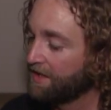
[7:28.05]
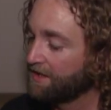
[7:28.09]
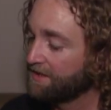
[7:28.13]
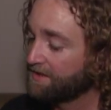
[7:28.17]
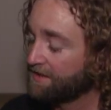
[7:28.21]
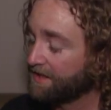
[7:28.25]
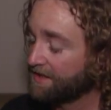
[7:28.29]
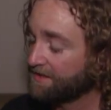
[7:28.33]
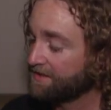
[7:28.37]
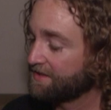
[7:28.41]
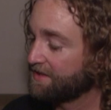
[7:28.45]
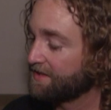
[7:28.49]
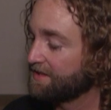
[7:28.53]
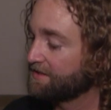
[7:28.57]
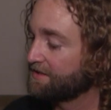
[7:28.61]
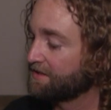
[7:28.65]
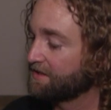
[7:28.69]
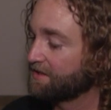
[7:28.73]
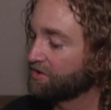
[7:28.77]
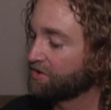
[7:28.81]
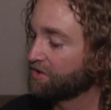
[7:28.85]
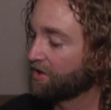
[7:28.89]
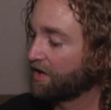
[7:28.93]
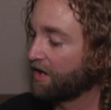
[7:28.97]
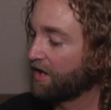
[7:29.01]
does a
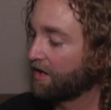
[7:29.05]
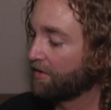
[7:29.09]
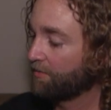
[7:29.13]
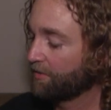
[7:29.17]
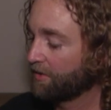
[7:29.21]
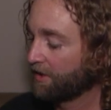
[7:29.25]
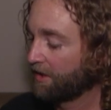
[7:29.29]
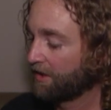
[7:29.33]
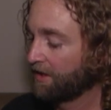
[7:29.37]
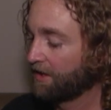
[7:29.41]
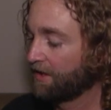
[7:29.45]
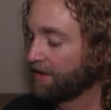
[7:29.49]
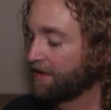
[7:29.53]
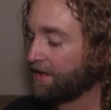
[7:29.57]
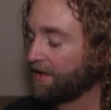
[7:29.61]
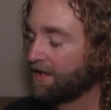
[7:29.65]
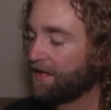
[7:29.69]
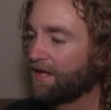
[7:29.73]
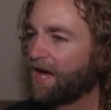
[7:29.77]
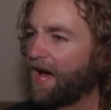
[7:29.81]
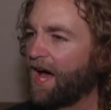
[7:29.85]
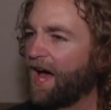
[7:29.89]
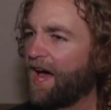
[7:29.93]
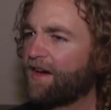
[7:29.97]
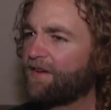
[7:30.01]
decent job.
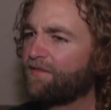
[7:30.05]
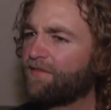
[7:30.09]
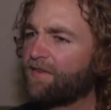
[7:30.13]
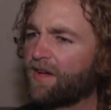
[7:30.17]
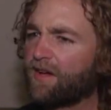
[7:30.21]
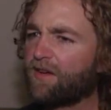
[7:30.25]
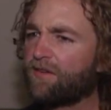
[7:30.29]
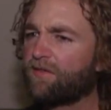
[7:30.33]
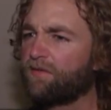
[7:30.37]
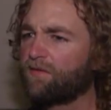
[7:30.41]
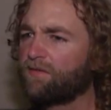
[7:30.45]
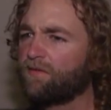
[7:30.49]
I have,